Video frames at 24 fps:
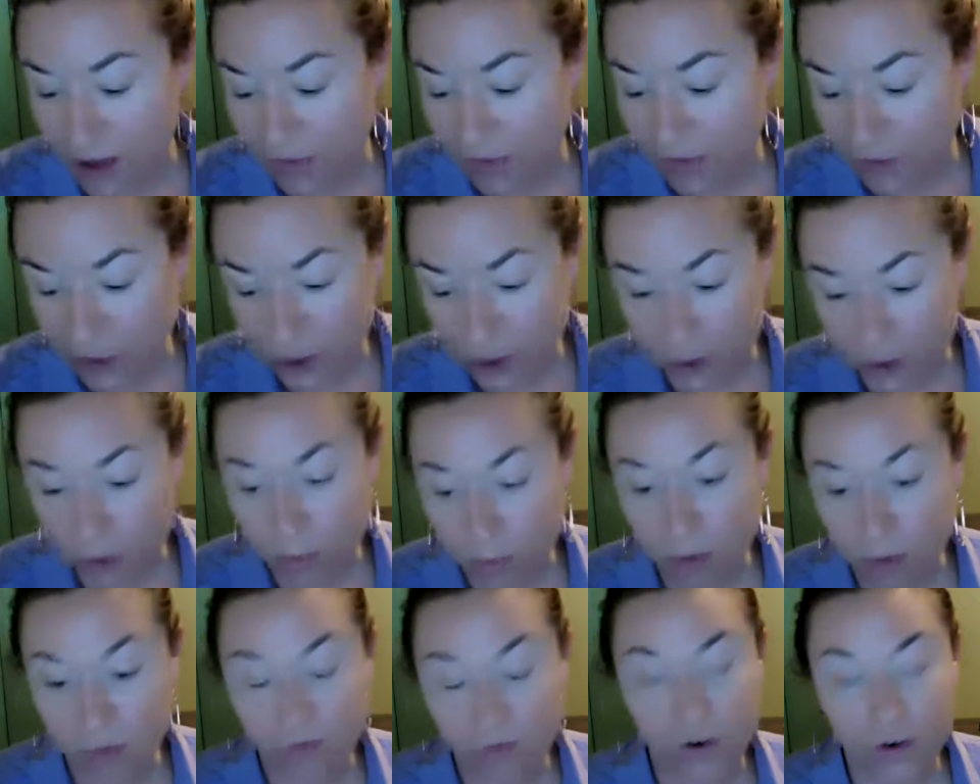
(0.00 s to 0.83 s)
If you
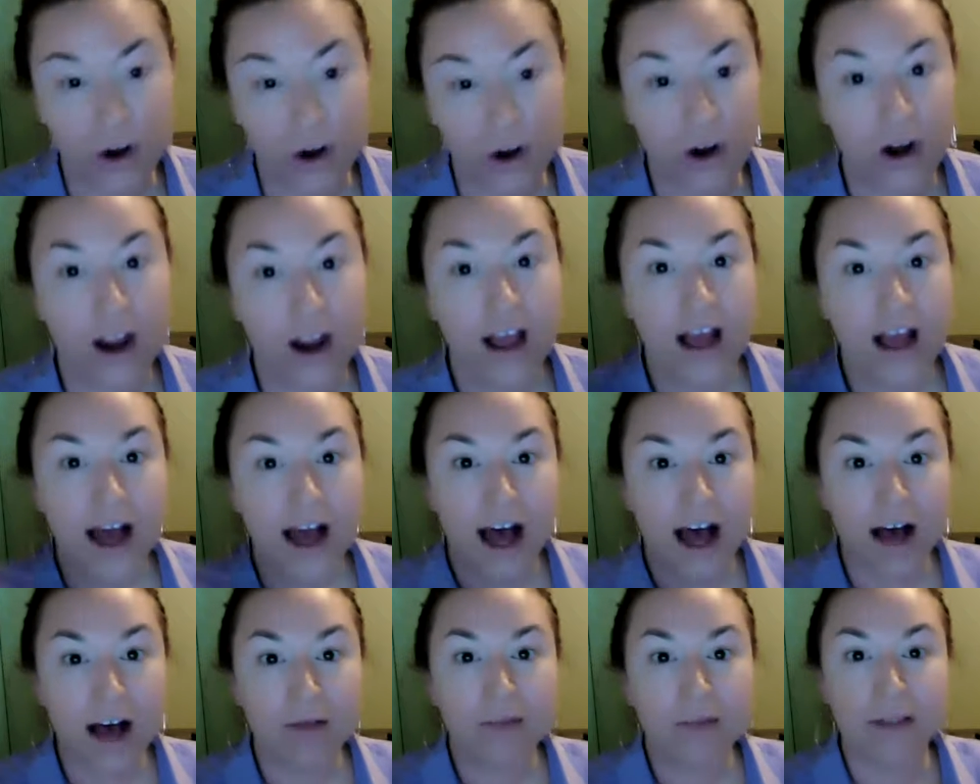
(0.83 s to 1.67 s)
prefer
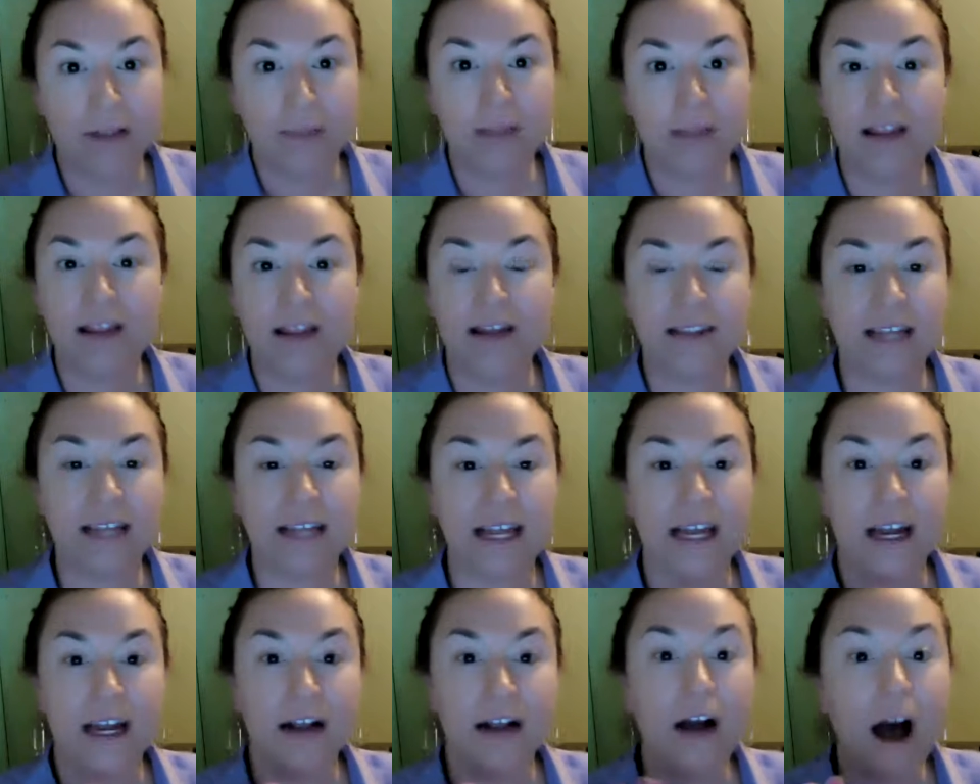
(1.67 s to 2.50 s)
something that's
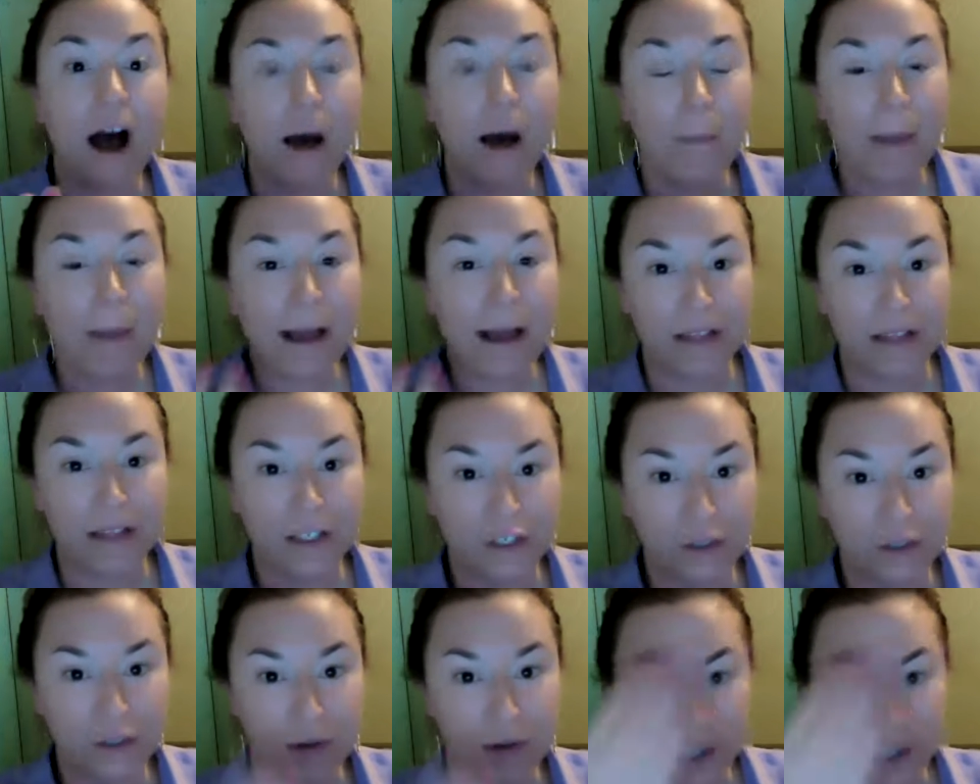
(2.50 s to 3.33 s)
like in a compact
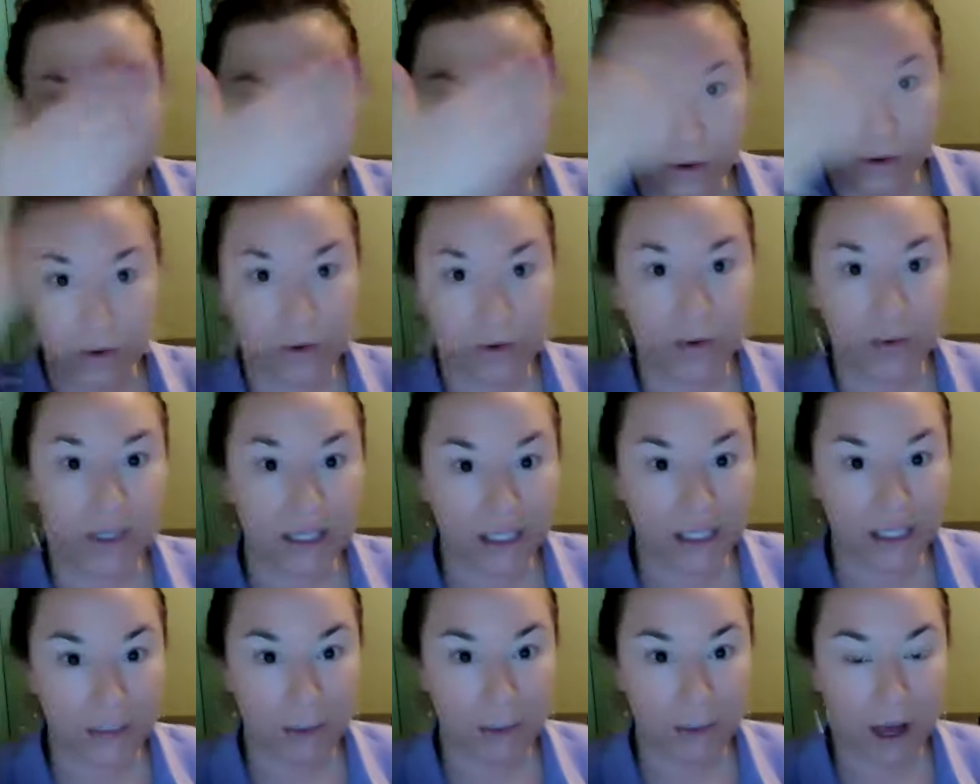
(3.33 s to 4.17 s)
that you can use with
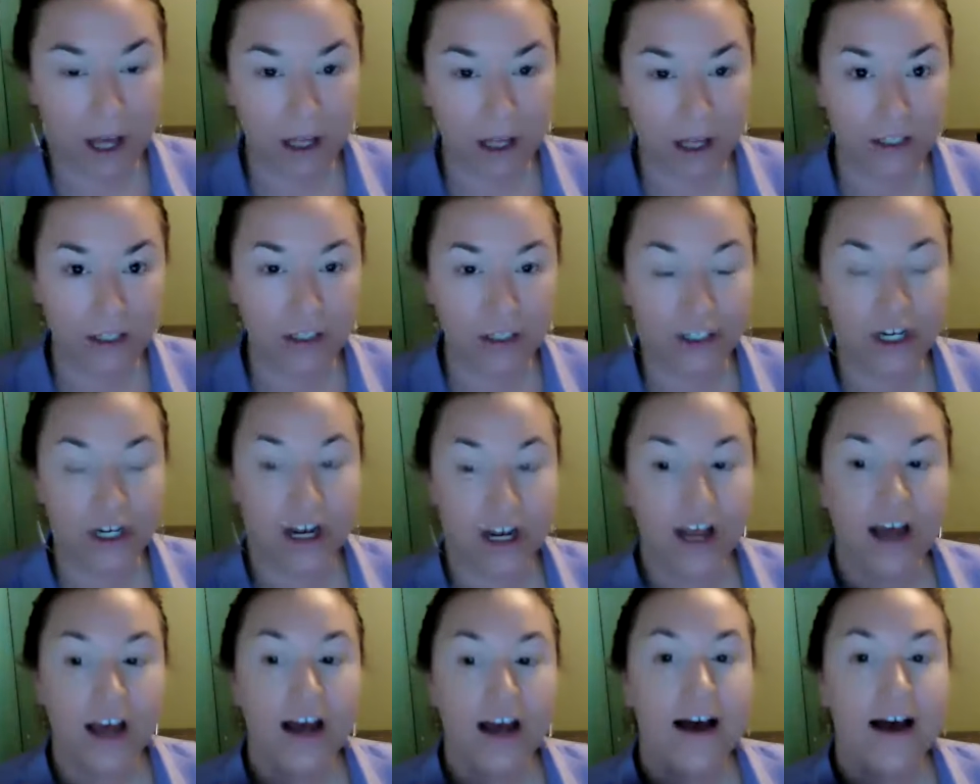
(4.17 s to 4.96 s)
a sponge,